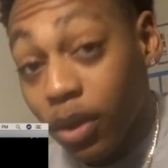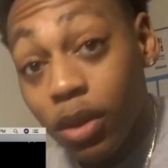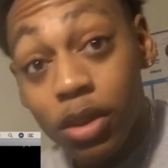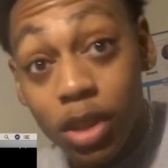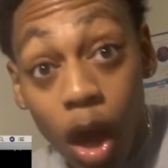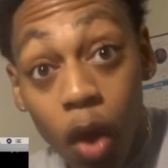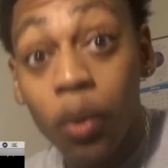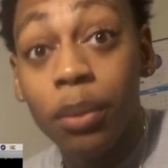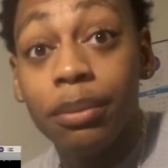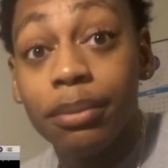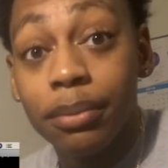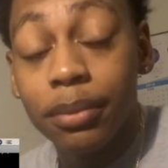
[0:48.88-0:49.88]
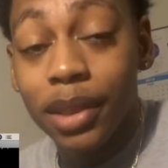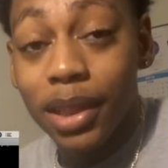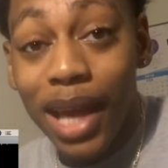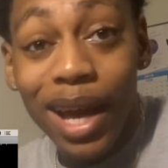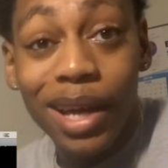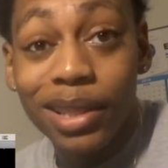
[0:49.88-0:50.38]
So,
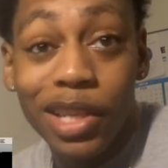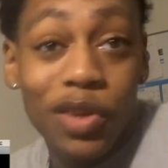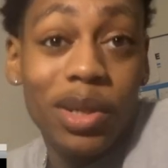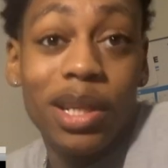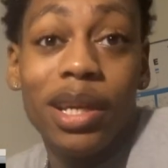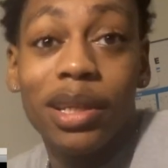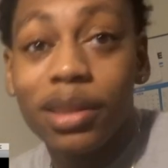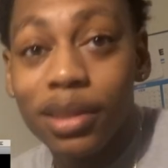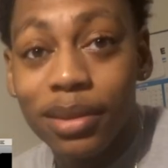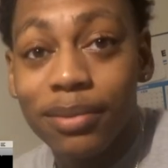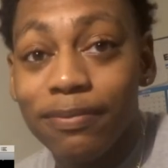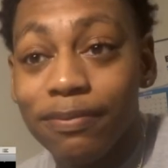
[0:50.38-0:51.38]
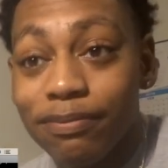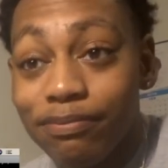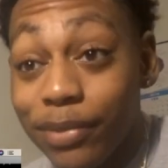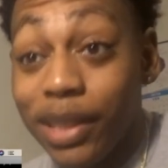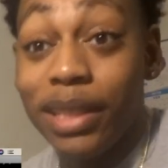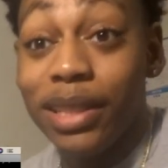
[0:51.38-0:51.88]
guys, here it is.
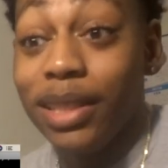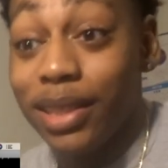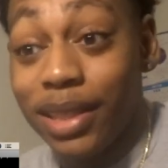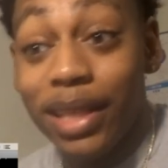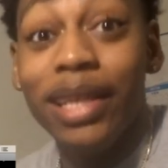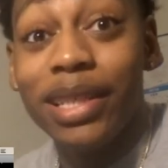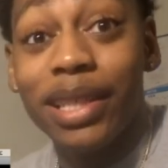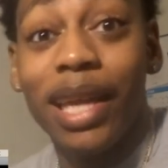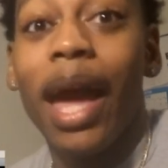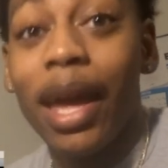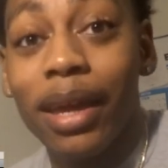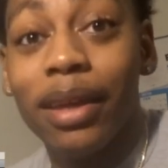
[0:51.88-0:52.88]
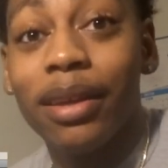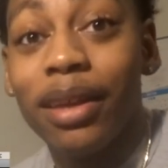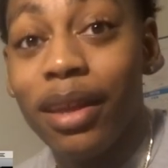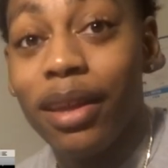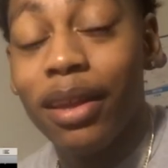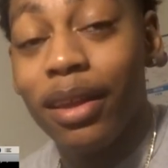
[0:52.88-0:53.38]
This is a Steezy Kane
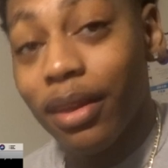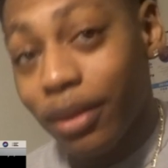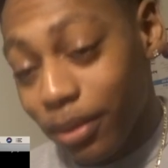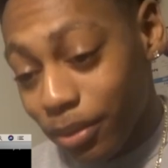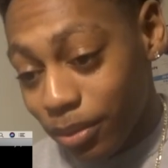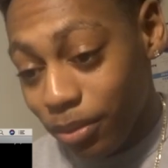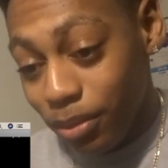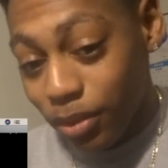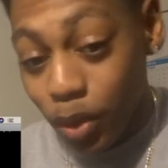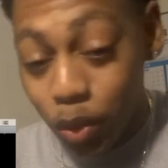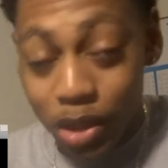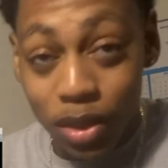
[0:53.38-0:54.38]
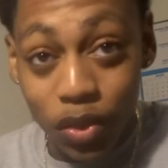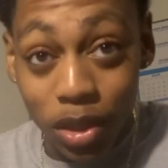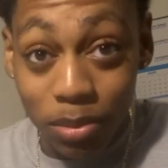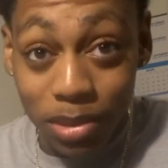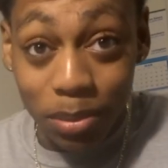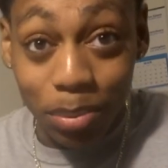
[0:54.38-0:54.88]
Lucid
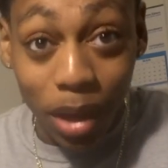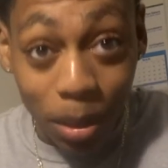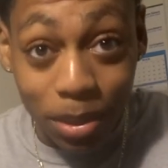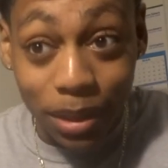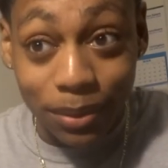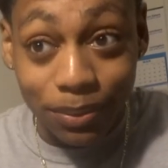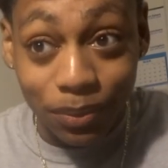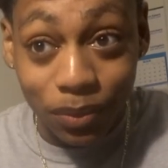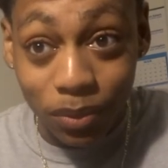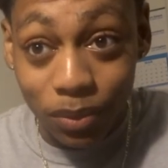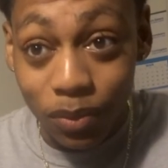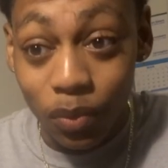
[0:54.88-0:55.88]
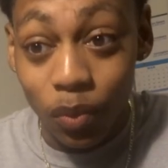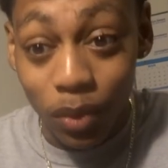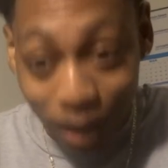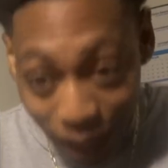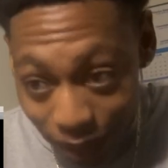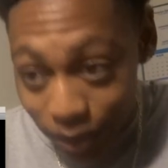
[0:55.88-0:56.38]
Dreams in Public
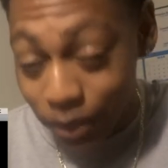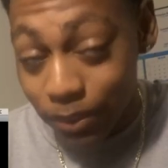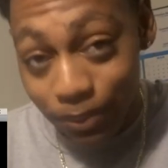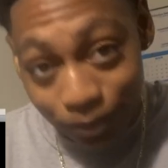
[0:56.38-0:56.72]
reaction.